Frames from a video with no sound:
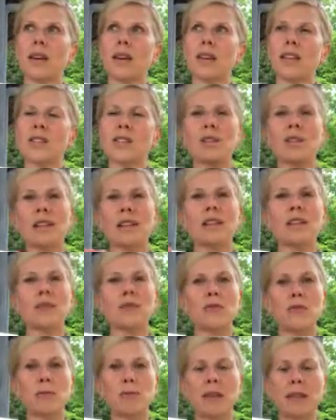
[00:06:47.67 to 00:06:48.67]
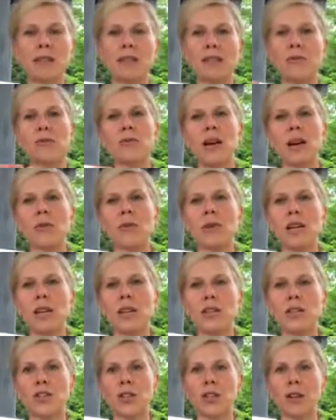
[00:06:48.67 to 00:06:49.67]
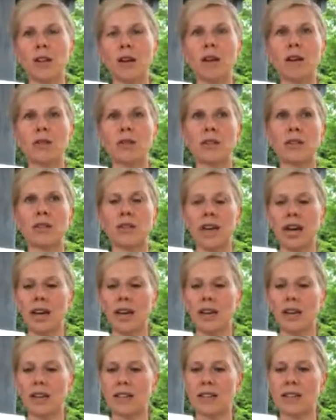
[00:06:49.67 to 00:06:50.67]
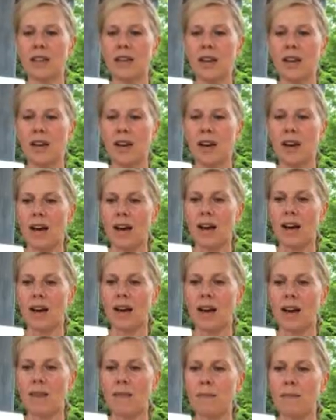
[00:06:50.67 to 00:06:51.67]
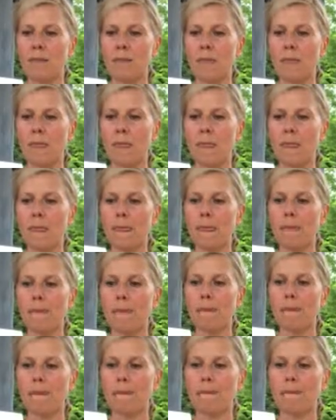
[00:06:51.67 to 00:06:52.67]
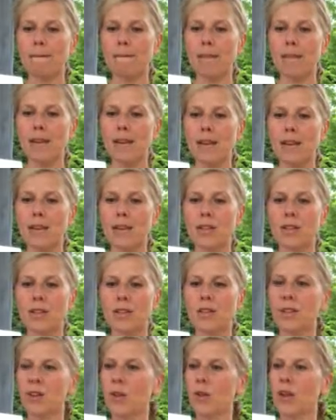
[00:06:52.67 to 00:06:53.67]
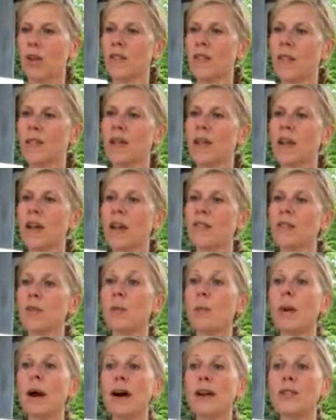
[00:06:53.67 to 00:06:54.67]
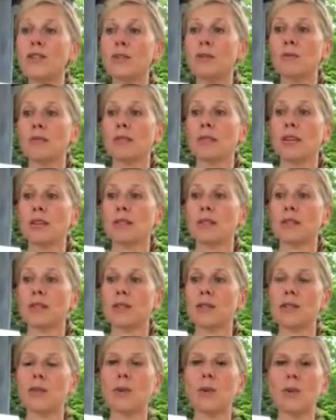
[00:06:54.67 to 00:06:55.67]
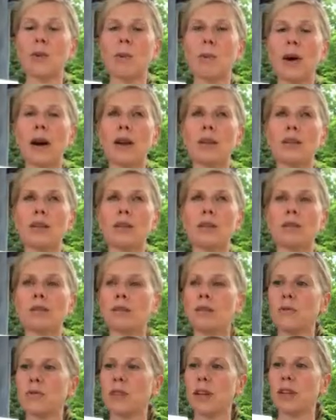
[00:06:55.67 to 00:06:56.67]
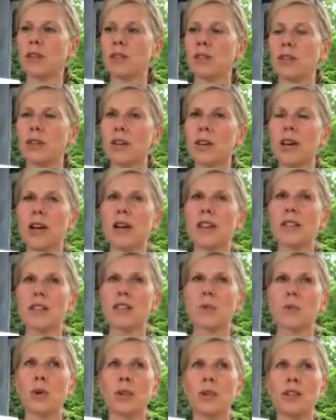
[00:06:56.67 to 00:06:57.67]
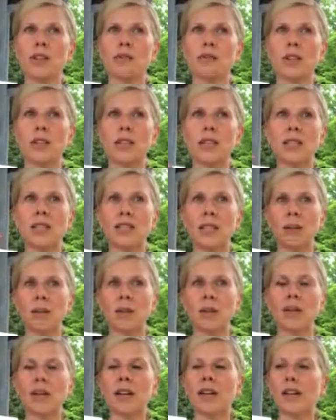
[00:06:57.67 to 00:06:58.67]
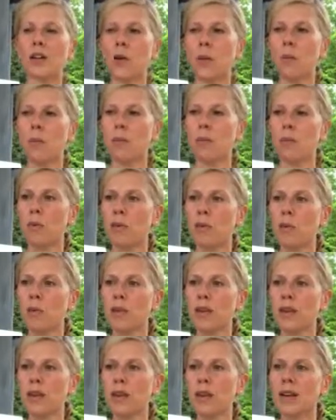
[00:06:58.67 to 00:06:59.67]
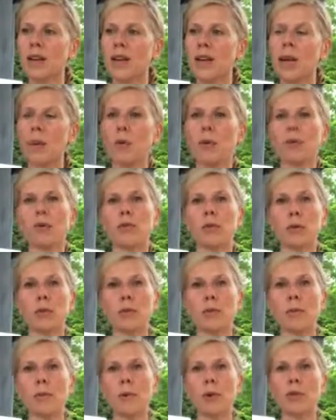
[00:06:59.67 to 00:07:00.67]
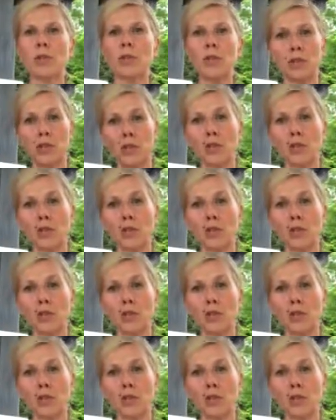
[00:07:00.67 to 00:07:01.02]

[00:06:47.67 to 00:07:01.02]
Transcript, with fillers: it's sort of like the makes the foundation of our diet. Um, so and then they have the pungent flavor so the pungent flavor this one is very stimulating and moving it promotes the